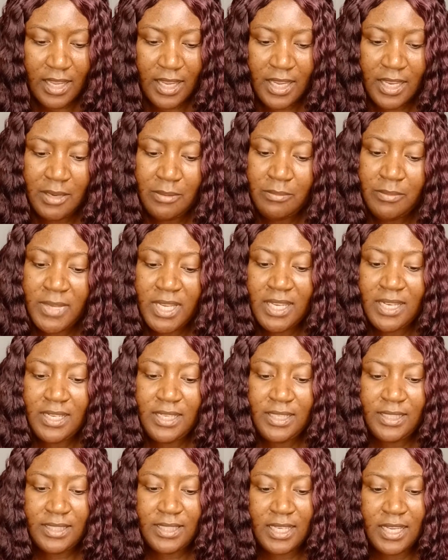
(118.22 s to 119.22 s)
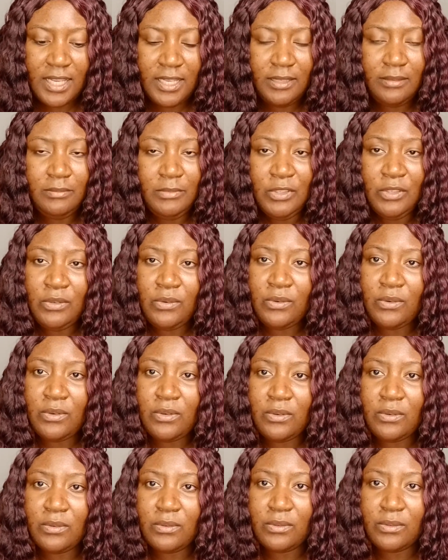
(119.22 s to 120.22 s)
And many times you
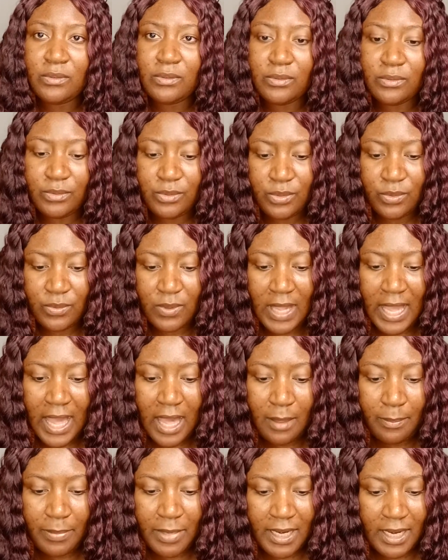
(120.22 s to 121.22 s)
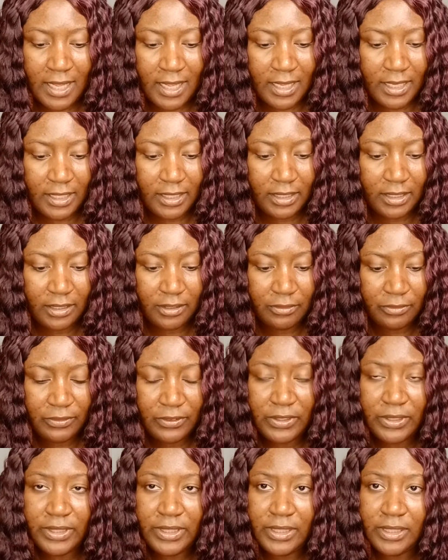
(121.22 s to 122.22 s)
go to apply
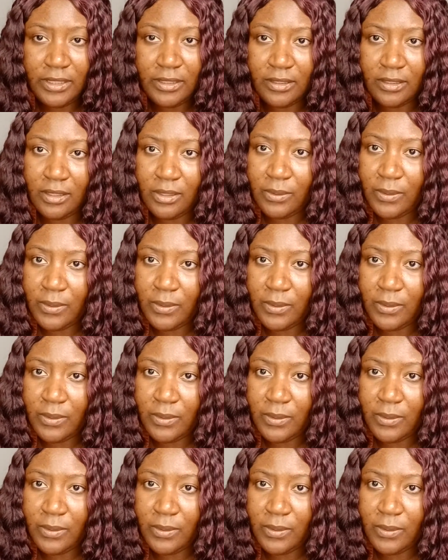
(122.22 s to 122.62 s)
for a